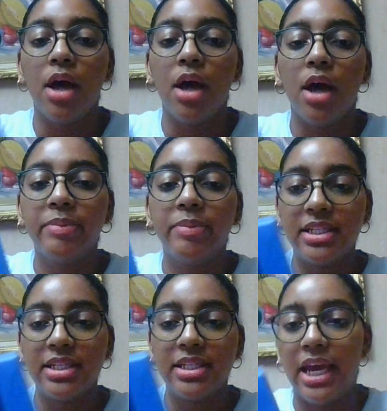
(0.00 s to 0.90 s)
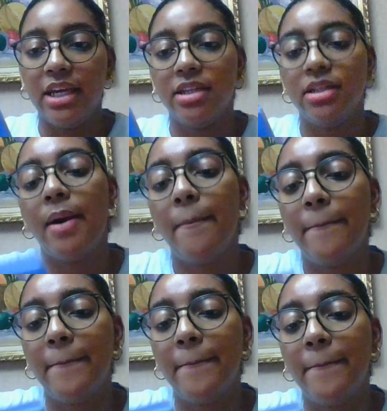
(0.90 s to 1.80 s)
Opposite A,
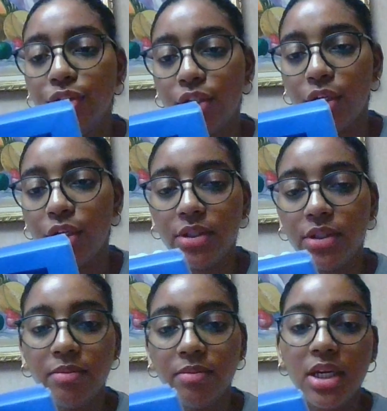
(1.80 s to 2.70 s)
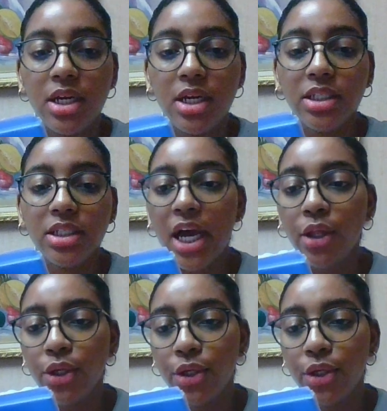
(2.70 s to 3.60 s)
milestones.
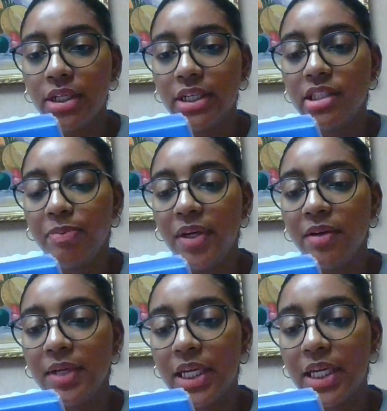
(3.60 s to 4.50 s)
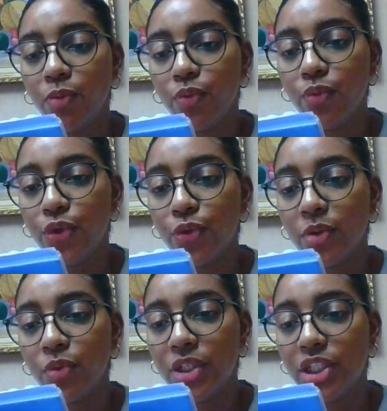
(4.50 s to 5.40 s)
Childhood is the period
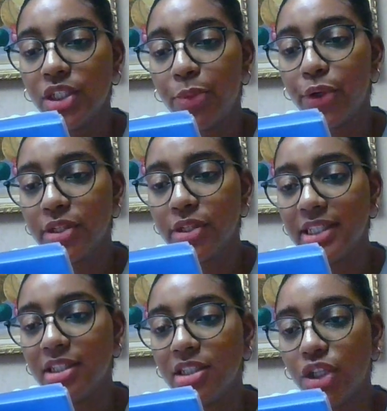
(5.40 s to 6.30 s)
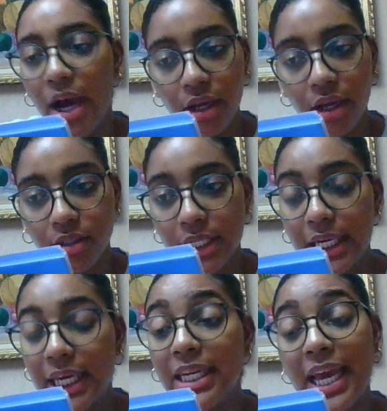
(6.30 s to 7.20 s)
during which a person is a child.
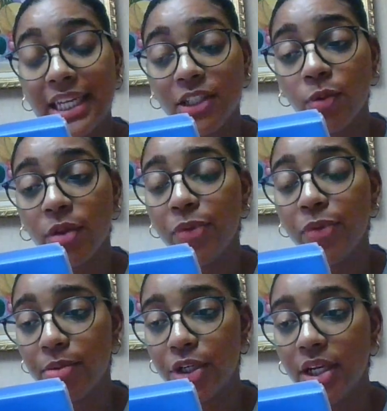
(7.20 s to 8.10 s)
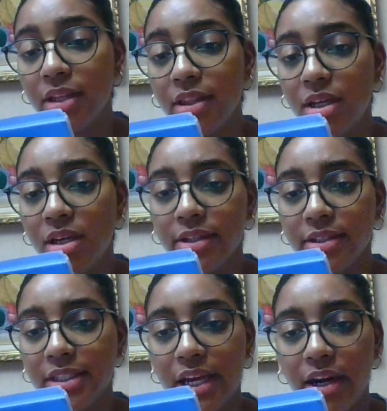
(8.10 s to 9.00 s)
It ends with puberty, the
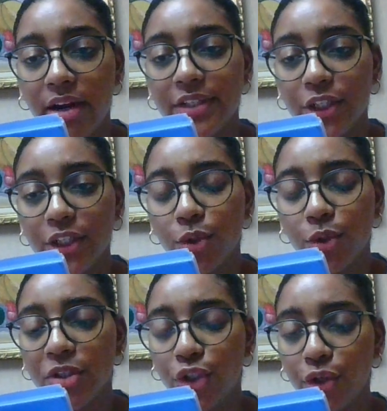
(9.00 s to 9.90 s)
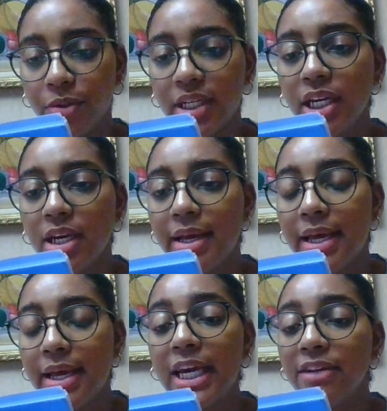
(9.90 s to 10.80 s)
onset of sexual maturity.
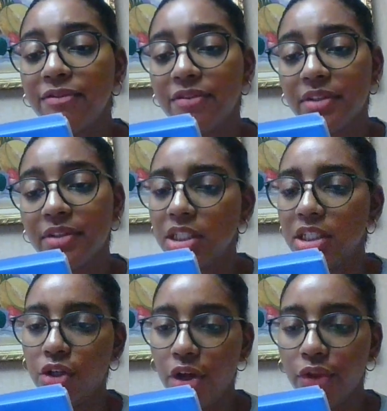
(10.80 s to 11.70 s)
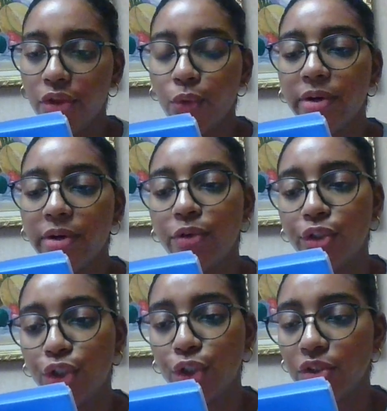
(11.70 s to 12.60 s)
Infant is another word for
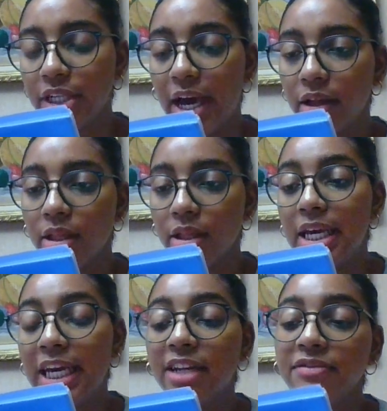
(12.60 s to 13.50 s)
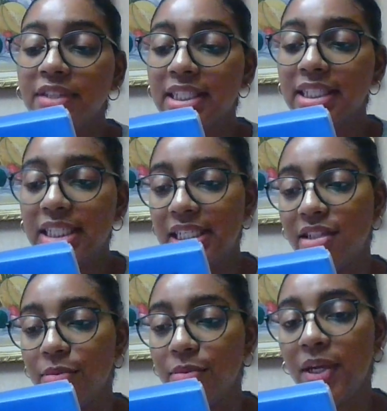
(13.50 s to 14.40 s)
a young child. Infancy
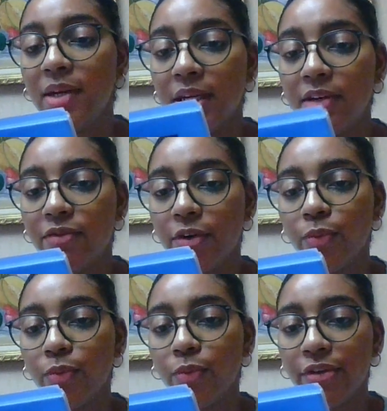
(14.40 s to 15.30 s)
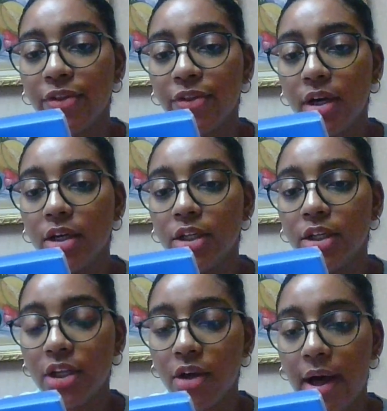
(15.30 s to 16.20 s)
is the period from birth
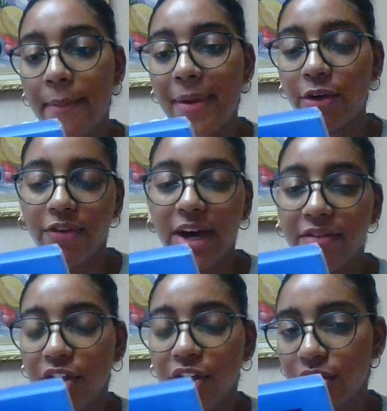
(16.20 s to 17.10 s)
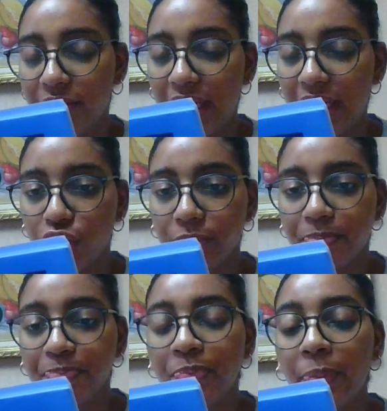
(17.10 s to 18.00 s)
until about 5 years of age.
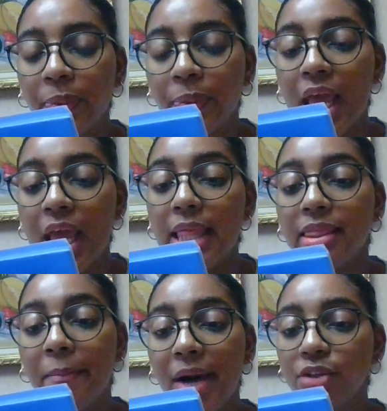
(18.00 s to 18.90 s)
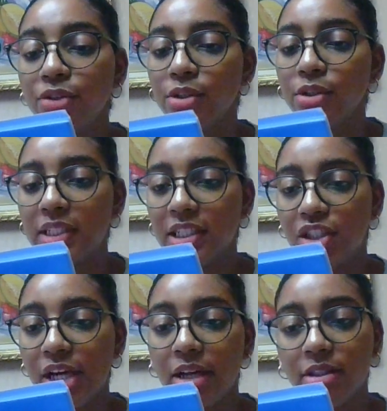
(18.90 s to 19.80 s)
The milestones in a
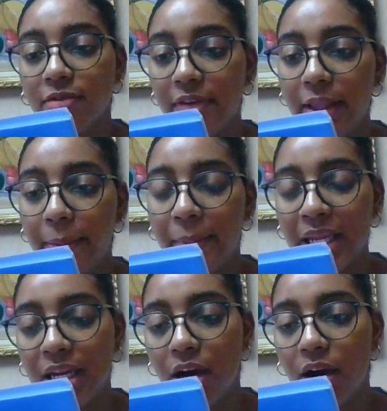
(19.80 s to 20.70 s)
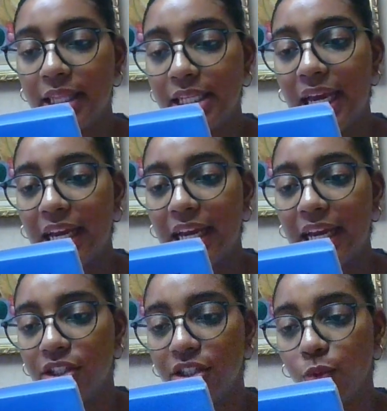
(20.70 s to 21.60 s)
child's development and the
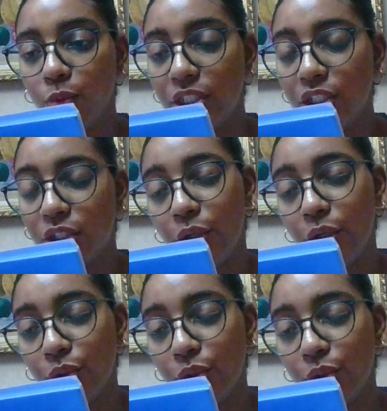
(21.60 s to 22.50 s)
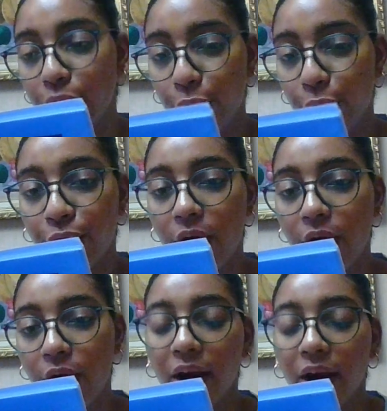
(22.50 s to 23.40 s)
ages at which they usually occur
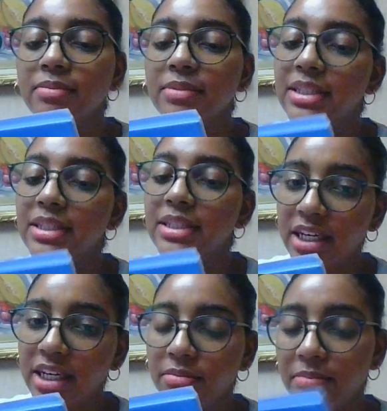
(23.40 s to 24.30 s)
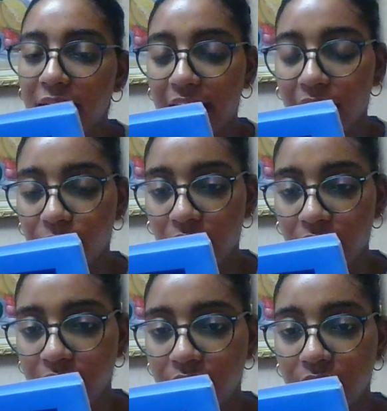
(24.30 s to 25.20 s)
are sitting by 9
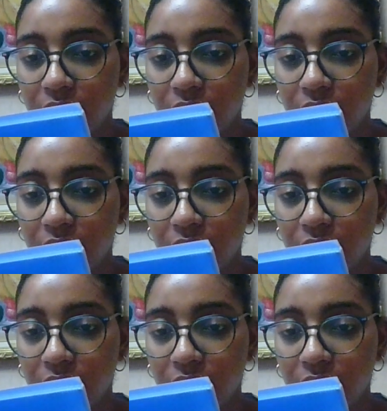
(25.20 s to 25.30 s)
months,